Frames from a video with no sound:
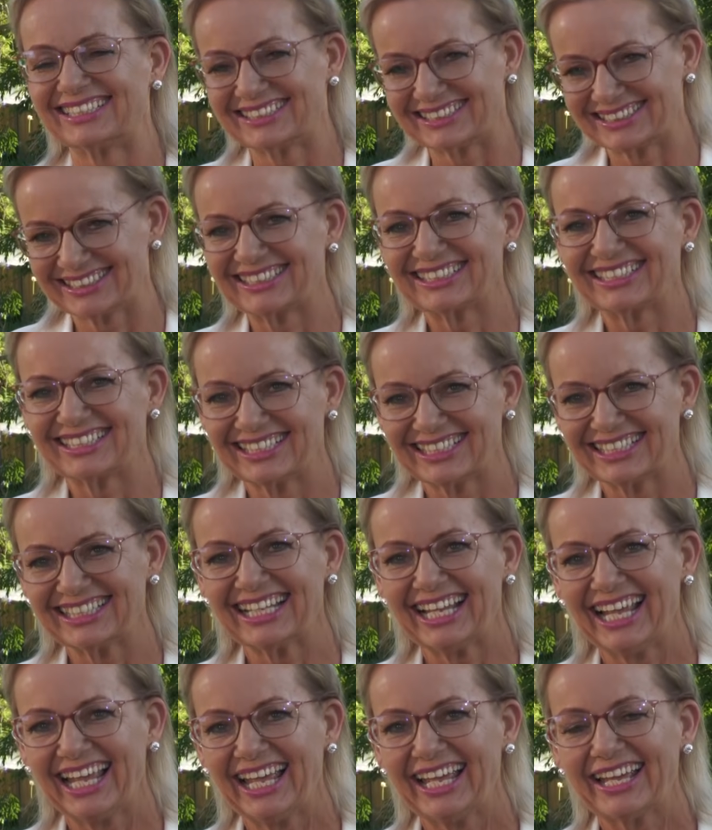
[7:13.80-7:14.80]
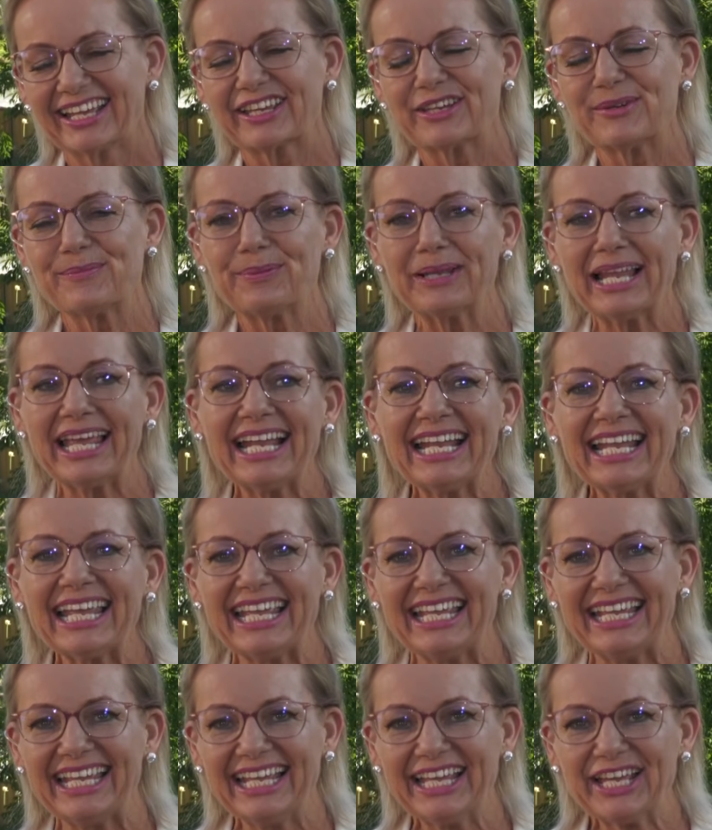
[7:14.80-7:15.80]
having a compulsory
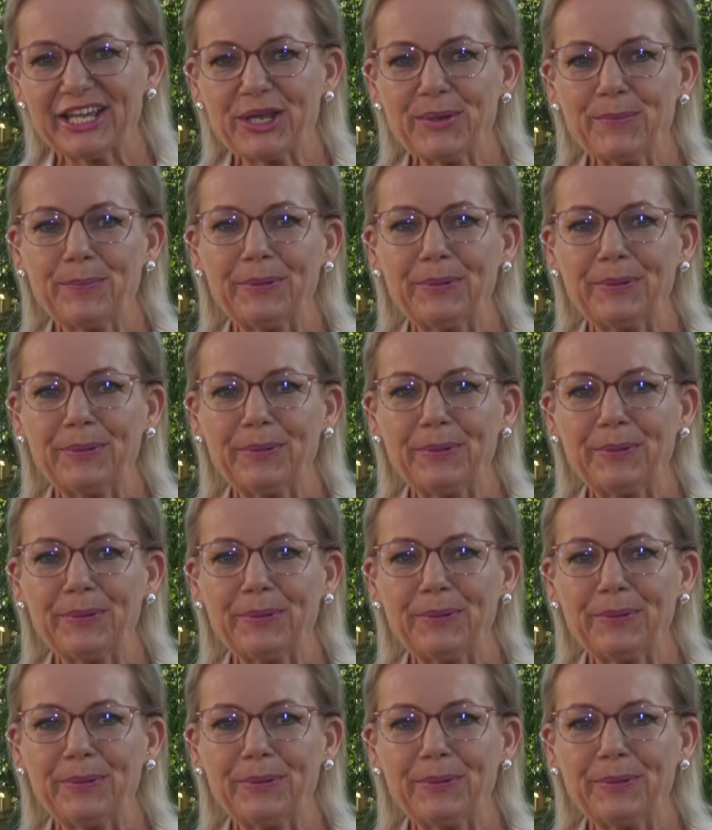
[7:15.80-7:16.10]
access.